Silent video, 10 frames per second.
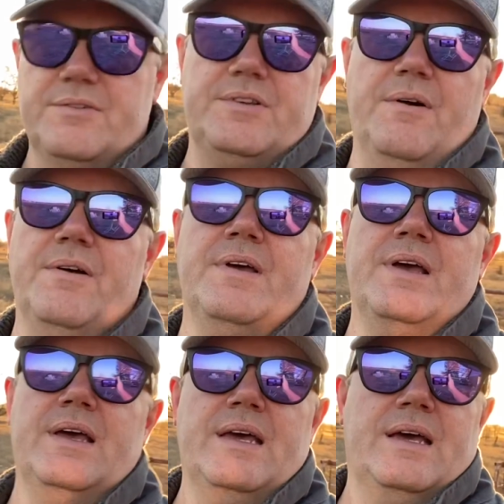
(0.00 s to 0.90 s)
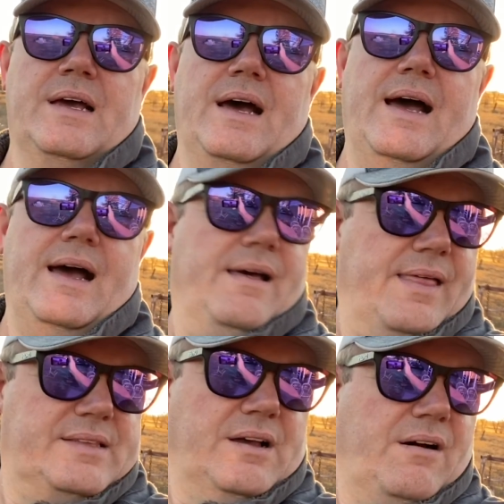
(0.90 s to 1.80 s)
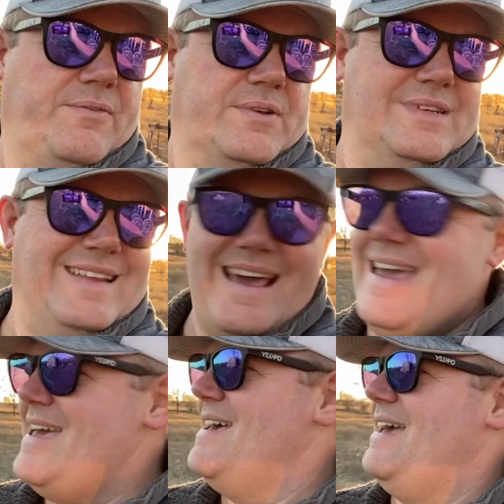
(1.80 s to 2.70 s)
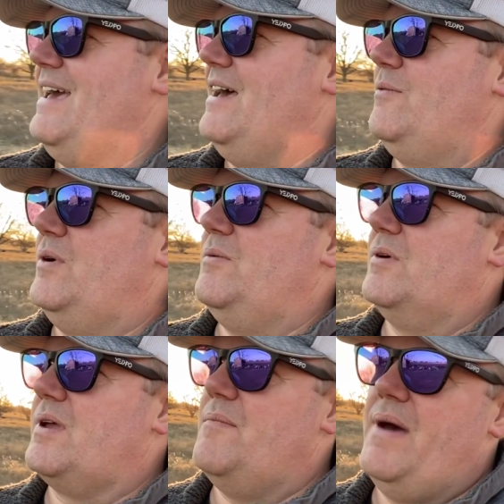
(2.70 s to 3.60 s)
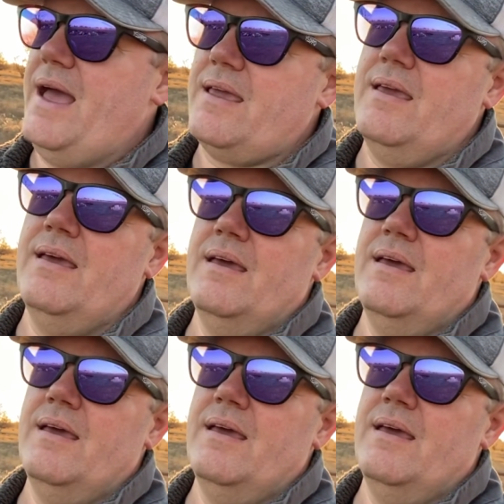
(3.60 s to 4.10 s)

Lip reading: So that's all for today, and we will come back